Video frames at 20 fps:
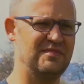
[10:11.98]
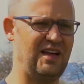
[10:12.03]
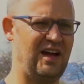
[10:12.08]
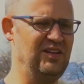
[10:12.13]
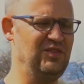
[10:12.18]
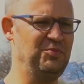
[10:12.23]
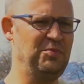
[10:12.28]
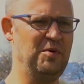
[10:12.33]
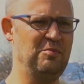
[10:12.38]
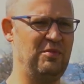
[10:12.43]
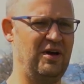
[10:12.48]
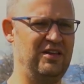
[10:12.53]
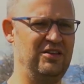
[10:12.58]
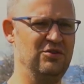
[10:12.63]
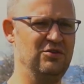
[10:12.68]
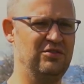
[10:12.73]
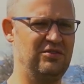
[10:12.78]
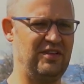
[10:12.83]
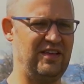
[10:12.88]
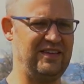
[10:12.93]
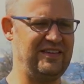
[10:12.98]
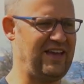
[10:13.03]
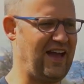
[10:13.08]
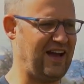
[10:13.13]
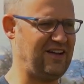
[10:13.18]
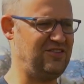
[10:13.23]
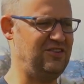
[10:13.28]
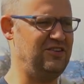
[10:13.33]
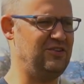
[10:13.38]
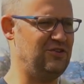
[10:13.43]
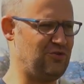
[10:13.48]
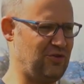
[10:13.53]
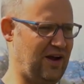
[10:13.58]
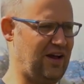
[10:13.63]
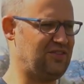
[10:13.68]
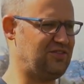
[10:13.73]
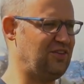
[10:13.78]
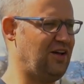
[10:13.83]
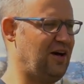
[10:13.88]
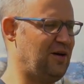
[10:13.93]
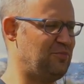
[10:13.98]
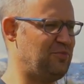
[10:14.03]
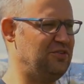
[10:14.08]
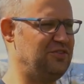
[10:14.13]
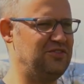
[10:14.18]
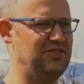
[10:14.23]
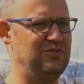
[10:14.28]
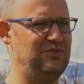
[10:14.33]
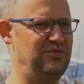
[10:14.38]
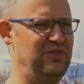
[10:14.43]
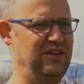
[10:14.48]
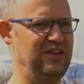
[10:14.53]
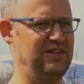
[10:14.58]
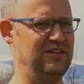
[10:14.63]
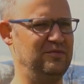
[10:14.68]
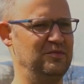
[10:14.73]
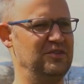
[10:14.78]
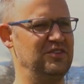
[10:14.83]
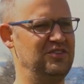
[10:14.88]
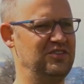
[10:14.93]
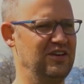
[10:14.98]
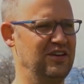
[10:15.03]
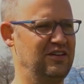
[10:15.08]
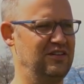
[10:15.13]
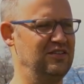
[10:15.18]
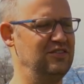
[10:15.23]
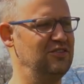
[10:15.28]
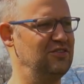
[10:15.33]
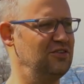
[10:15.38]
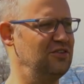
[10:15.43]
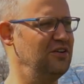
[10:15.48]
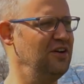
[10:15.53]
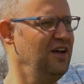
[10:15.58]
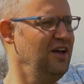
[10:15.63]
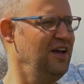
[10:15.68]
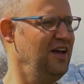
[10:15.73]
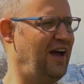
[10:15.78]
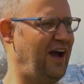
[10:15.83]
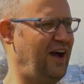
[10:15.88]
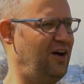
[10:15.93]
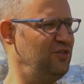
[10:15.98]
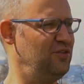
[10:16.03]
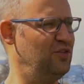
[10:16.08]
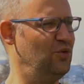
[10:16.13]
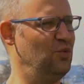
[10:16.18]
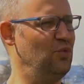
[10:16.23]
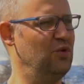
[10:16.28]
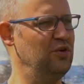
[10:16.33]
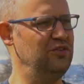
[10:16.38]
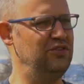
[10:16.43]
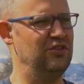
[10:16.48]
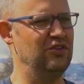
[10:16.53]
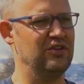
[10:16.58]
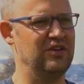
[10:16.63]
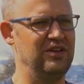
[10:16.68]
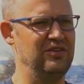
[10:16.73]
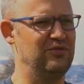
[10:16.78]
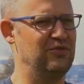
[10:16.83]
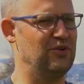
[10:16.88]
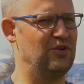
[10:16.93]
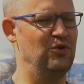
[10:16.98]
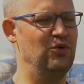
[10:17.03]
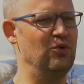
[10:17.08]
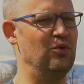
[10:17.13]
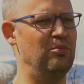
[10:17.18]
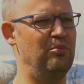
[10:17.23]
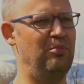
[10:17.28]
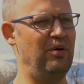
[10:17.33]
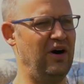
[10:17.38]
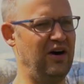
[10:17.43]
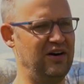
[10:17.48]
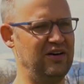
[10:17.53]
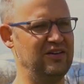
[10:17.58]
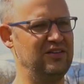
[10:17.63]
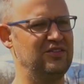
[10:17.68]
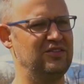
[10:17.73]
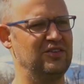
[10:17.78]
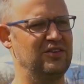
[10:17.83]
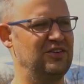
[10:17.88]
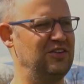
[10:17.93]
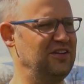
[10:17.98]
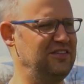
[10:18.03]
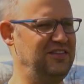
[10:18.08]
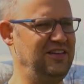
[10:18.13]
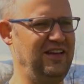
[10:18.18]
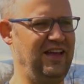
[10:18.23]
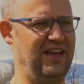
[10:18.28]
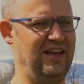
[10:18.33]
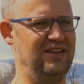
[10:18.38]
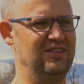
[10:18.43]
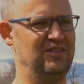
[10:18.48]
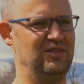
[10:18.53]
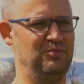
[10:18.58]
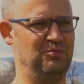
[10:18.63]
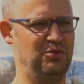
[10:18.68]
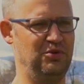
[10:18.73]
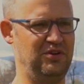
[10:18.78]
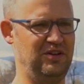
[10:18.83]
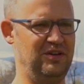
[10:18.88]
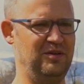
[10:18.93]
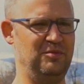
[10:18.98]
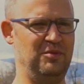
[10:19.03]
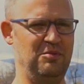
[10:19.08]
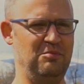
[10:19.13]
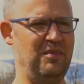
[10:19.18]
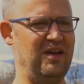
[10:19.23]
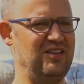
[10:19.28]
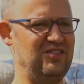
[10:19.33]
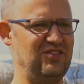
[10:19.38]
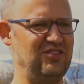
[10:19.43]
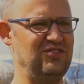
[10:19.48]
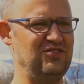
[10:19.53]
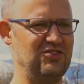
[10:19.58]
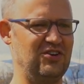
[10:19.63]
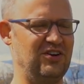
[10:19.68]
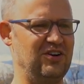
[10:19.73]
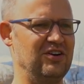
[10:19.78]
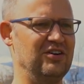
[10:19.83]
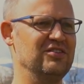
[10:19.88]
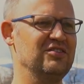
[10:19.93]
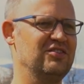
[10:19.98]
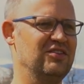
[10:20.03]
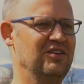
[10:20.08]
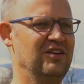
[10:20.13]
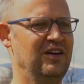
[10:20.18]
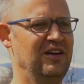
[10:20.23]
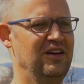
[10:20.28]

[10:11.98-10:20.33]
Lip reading: I spent my youth like catching grasshoppers and feeding them to chickens, or out in the woods looking for cool bugs, or collecting ants and putting them in mason jars